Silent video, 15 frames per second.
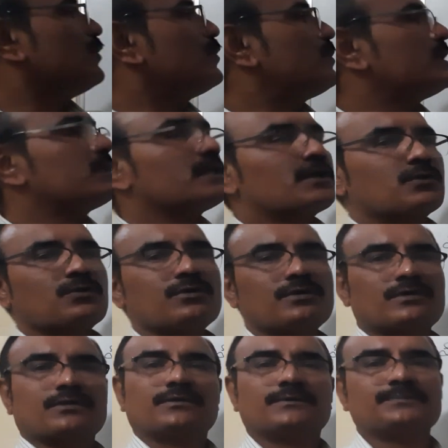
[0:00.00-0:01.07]
open the
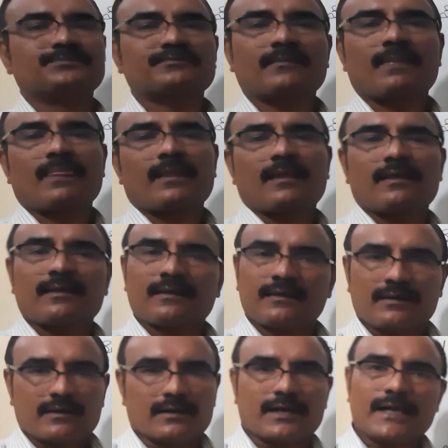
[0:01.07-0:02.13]
root,
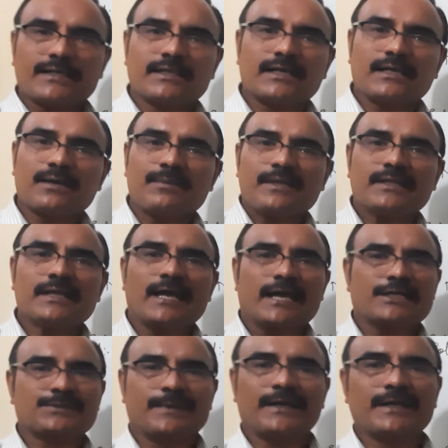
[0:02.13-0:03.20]
write the term in the
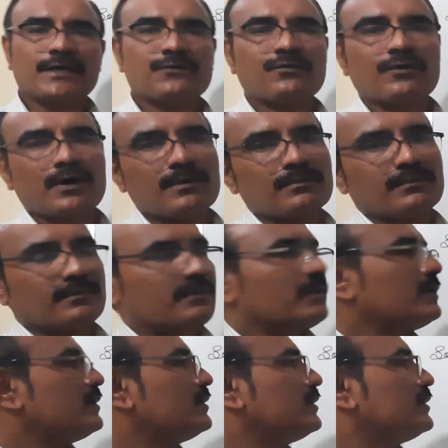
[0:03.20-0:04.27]
expanded form,
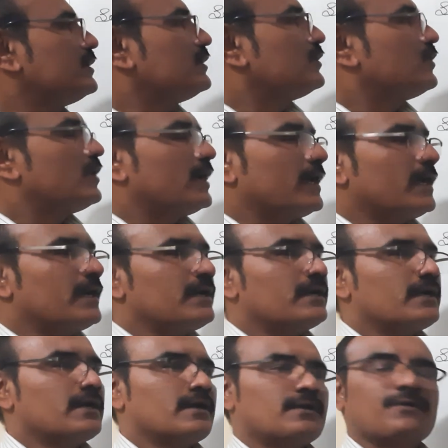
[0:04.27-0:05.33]
and
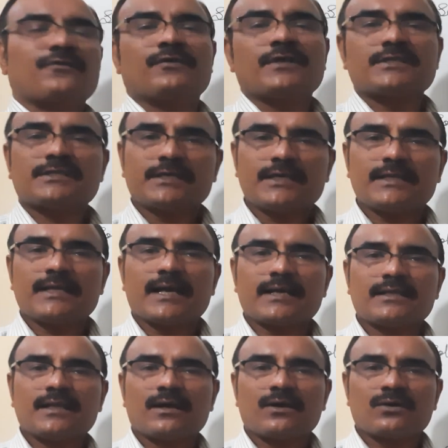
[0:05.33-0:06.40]
we'll see
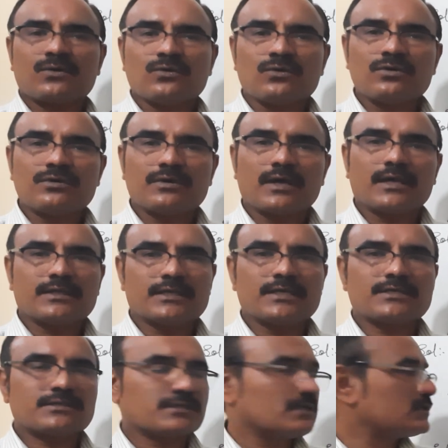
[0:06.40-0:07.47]
that the root
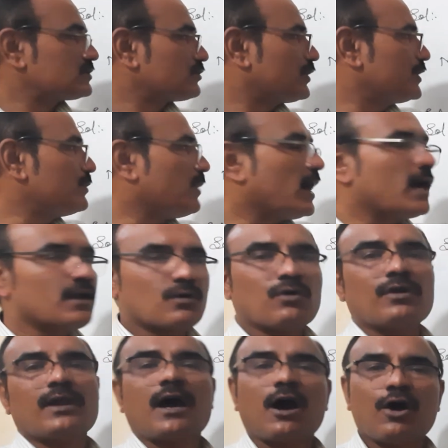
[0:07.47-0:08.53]
bar
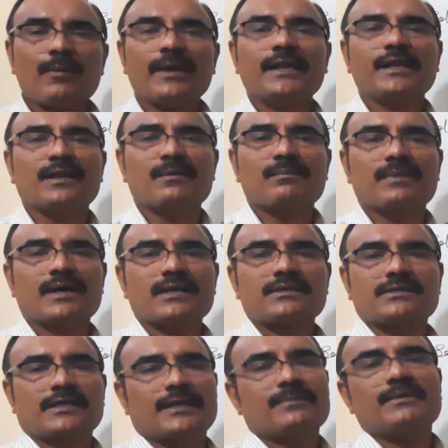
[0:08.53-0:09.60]
on how many
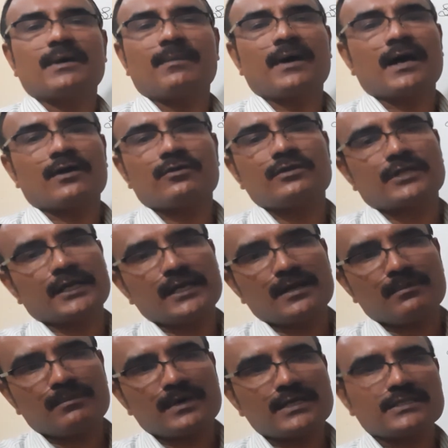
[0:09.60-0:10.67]
numbers. If the bar on 3
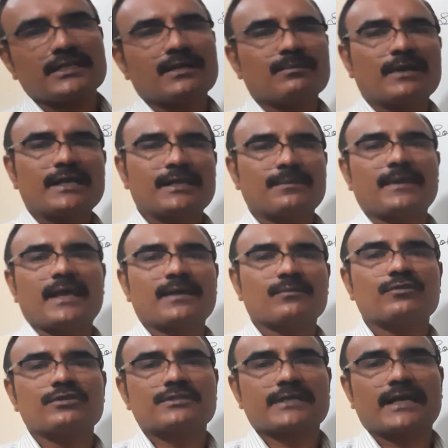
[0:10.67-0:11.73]
numbers, then multiplying
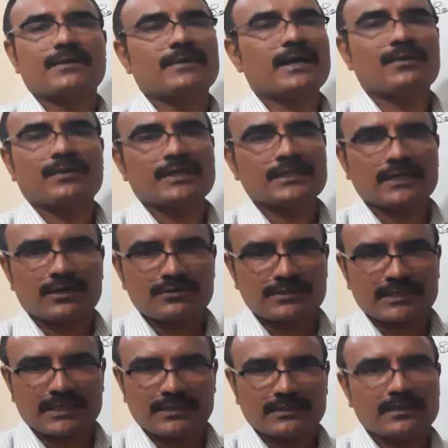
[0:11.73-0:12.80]
both sides by
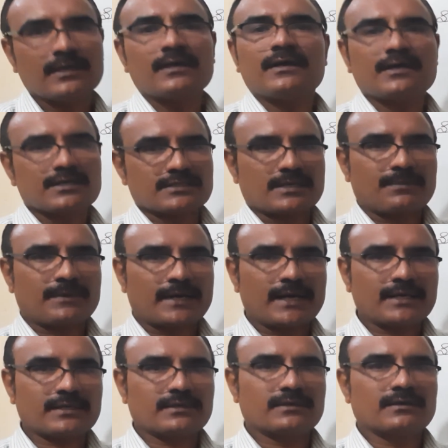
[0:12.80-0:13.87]
1000,
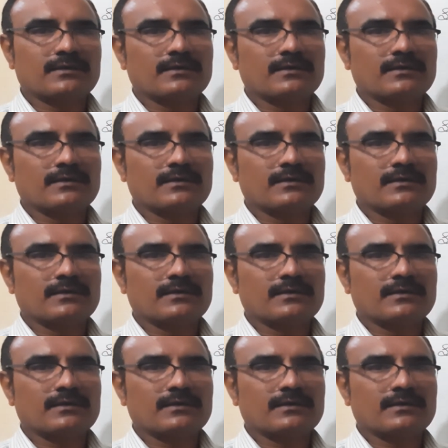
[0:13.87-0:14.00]
subtract